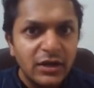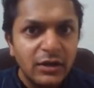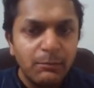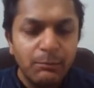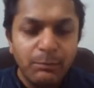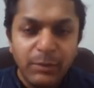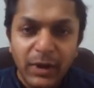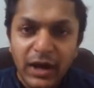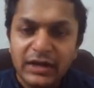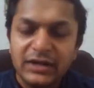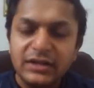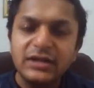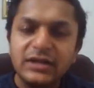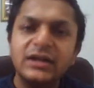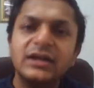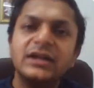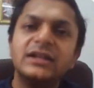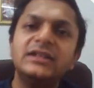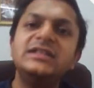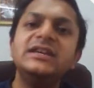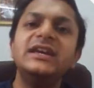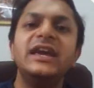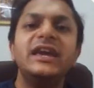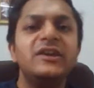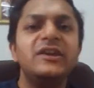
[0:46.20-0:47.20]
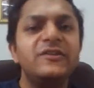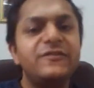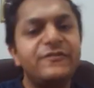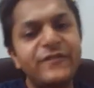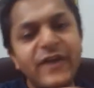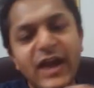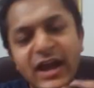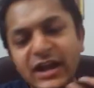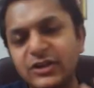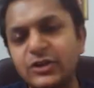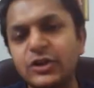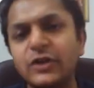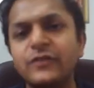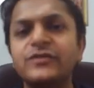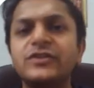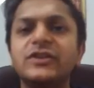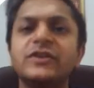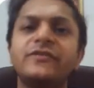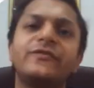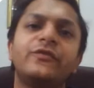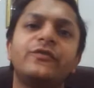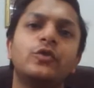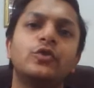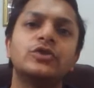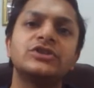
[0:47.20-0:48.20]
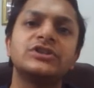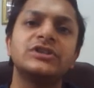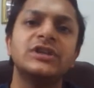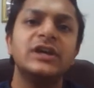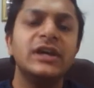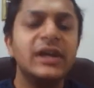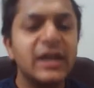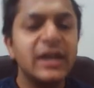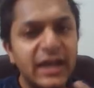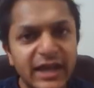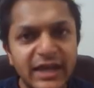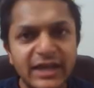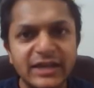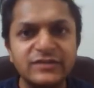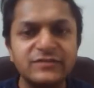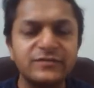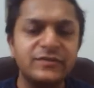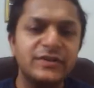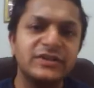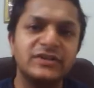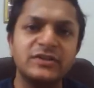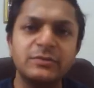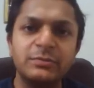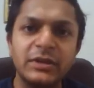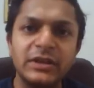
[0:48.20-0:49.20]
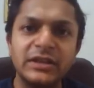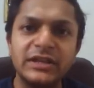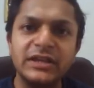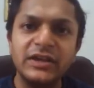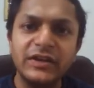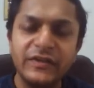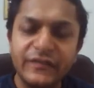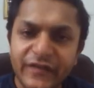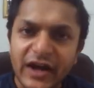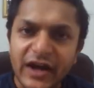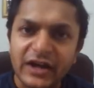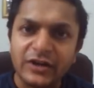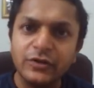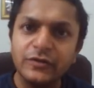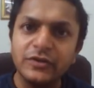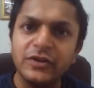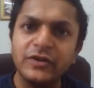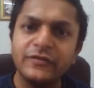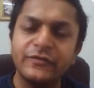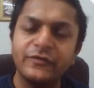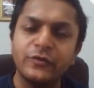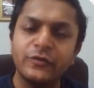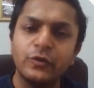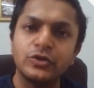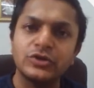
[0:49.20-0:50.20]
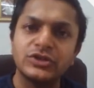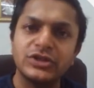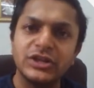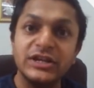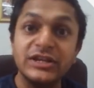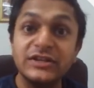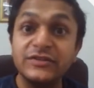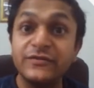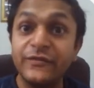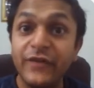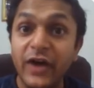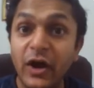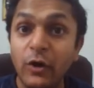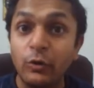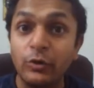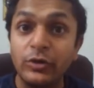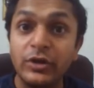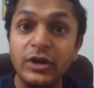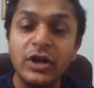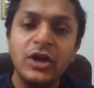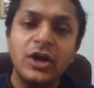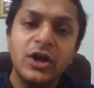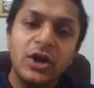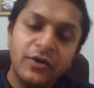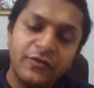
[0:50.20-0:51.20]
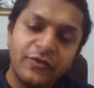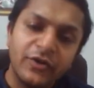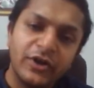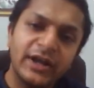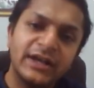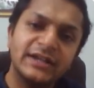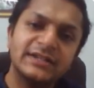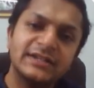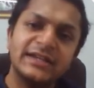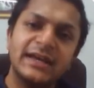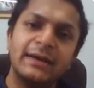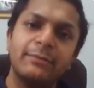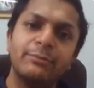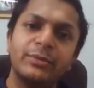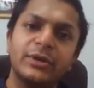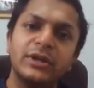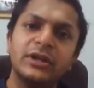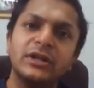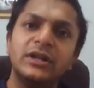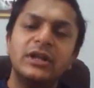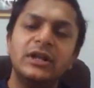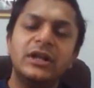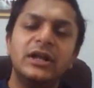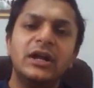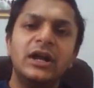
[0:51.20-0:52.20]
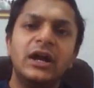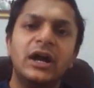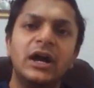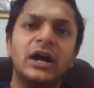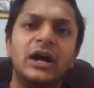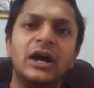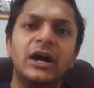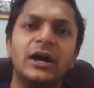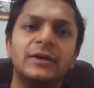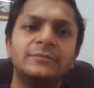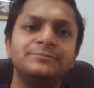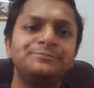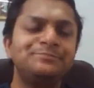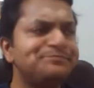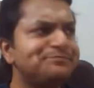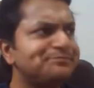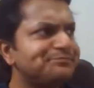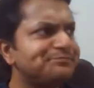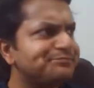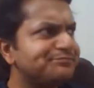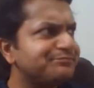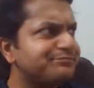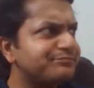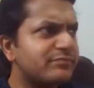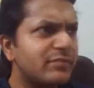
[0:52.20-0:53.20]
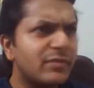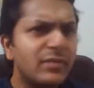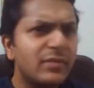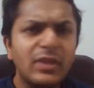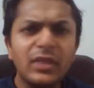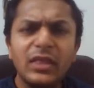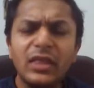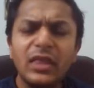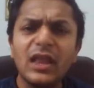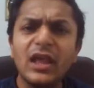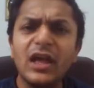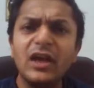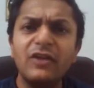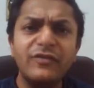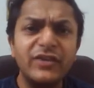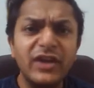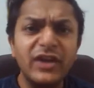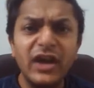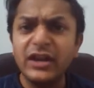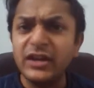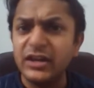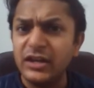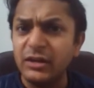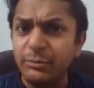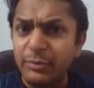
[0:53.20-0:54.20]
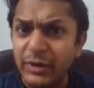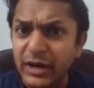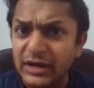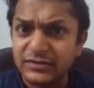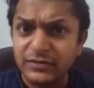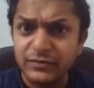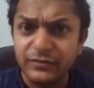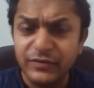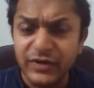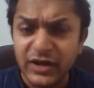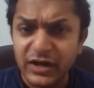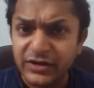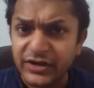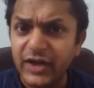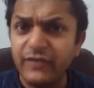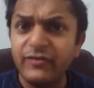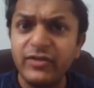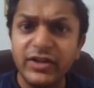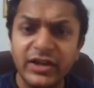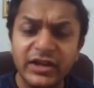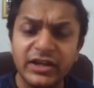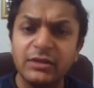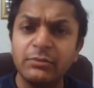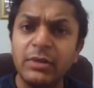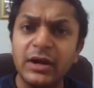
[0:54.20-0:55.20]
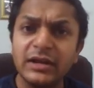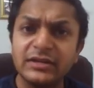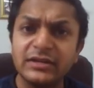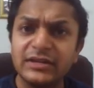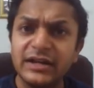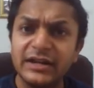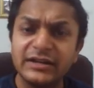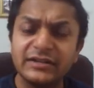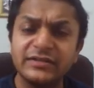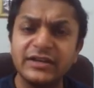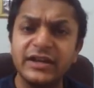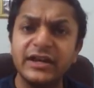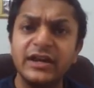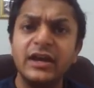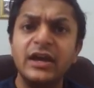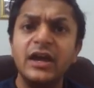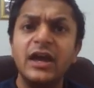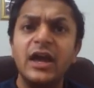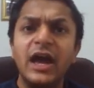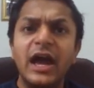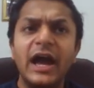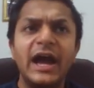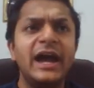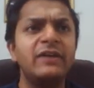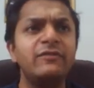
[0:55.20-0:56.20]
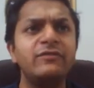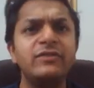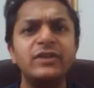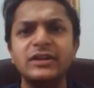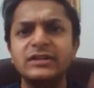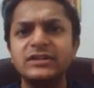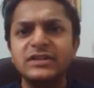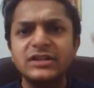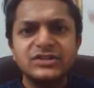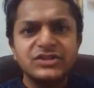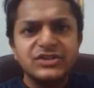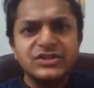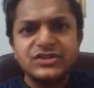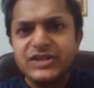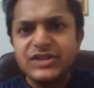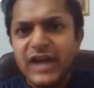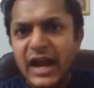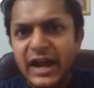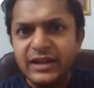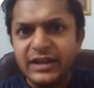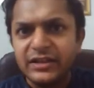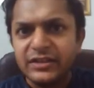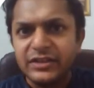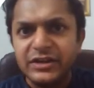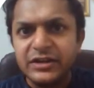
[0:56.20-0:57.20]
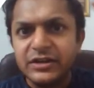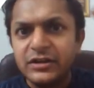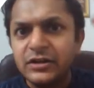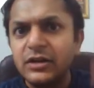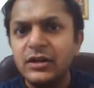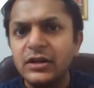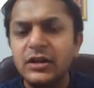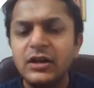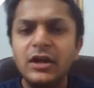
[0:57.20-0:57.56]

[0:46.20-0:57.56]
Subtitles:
But the effect of the force is visible. The effect of the force is found. For example, we are in a bus. We are traveling in a bus, let us say, and we are just standing there.